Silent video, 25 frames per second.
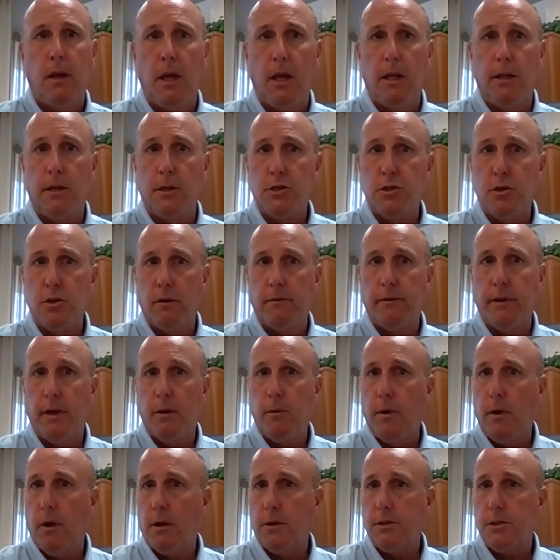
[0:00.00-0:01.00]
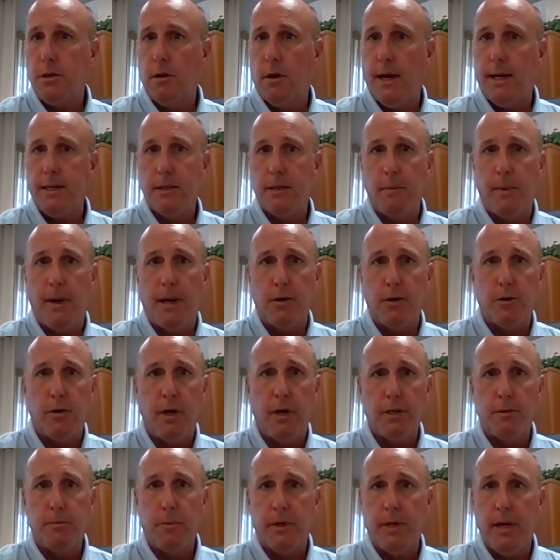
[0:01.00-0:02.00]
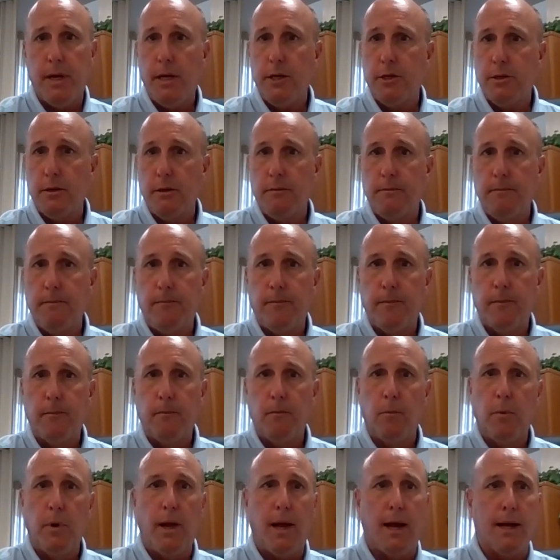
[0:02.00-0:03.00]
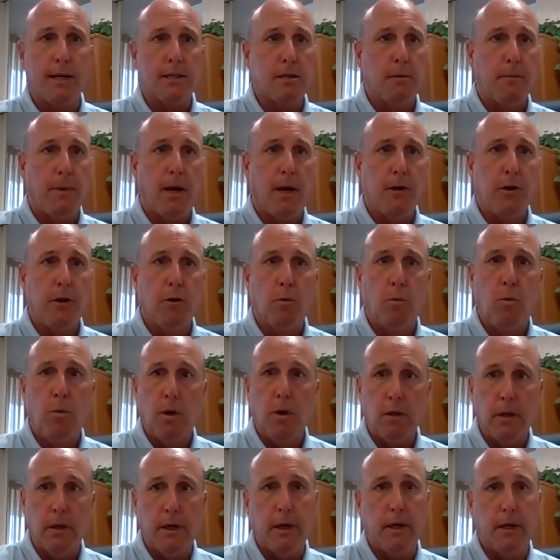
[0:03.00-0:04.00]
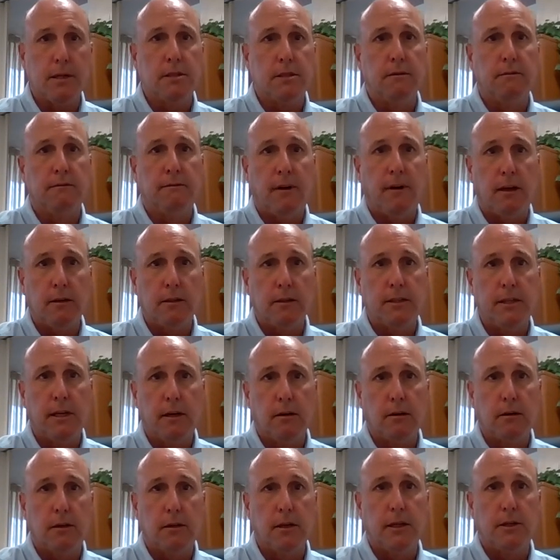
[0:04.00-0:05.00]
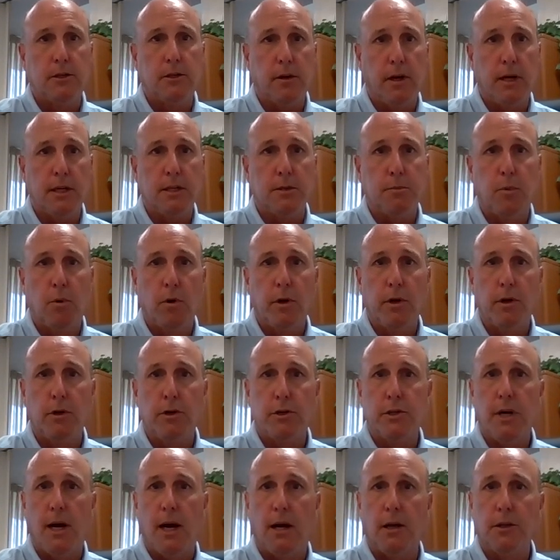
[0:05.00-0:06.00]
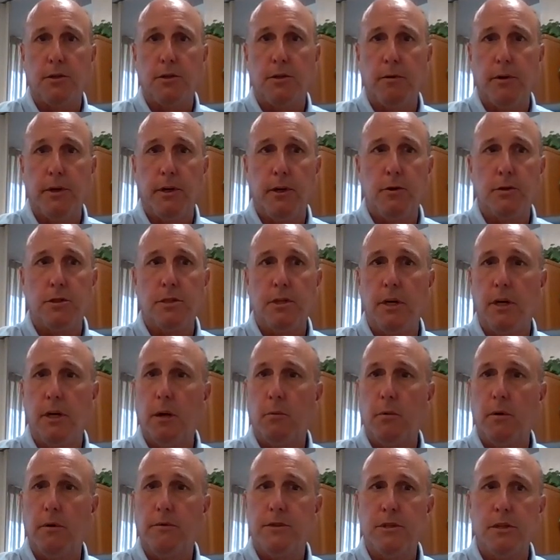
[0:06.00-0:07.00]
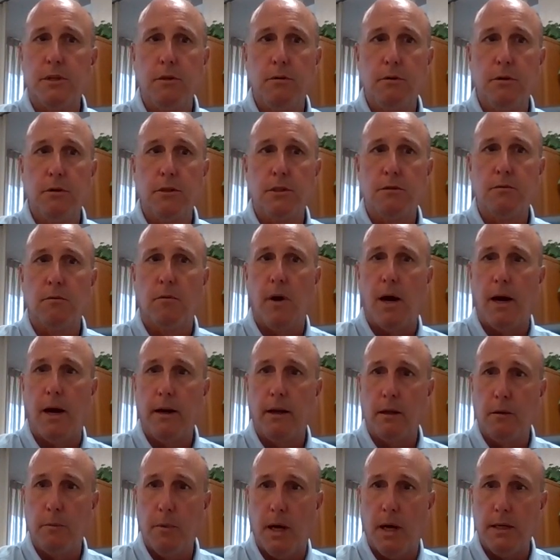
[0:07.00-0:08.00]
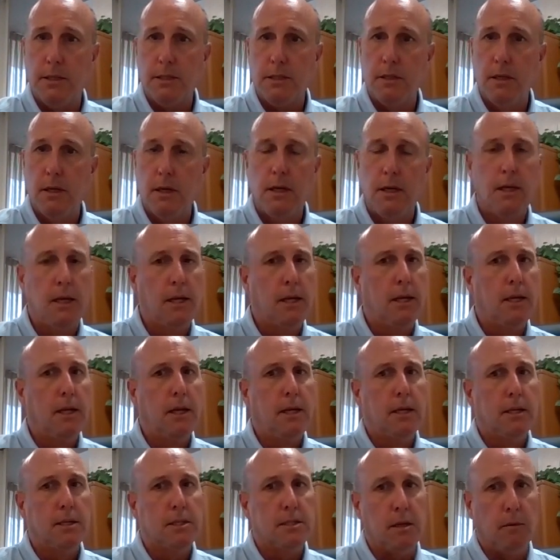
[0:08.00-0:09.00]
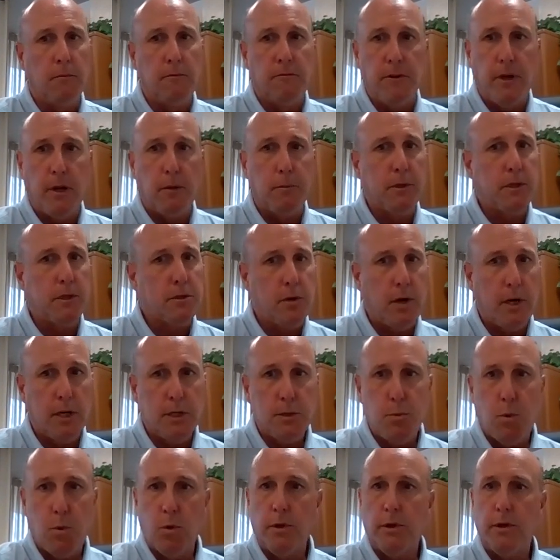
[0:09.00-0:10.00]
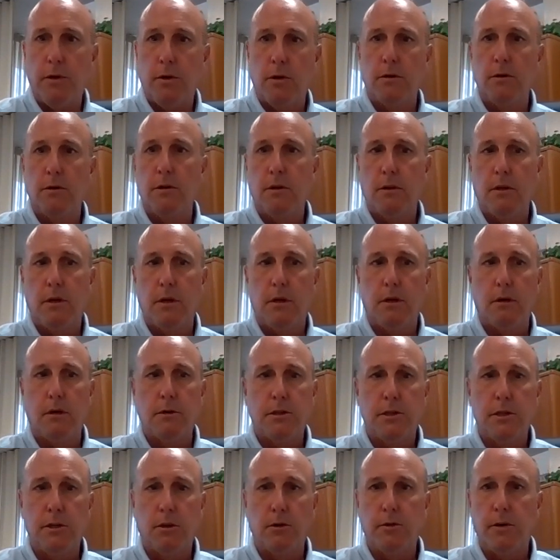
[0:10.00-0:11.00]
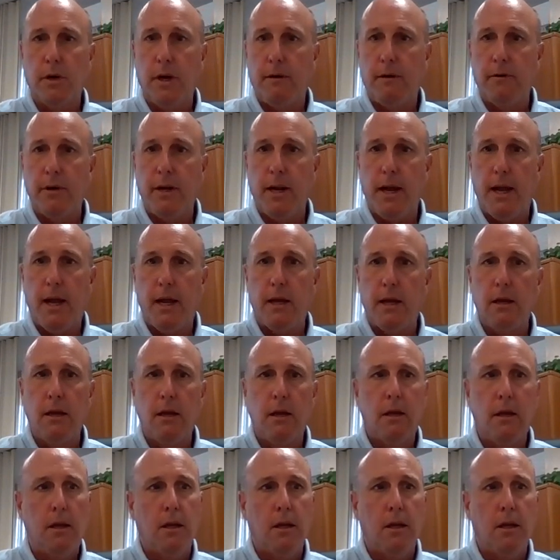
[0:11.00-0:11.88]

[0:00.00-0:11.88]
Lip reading: In the survey, we also ask about transportation. We ask about your willingness to voluntarily transport your child to reduce the number of students riding the bus. Some families transport their children every day.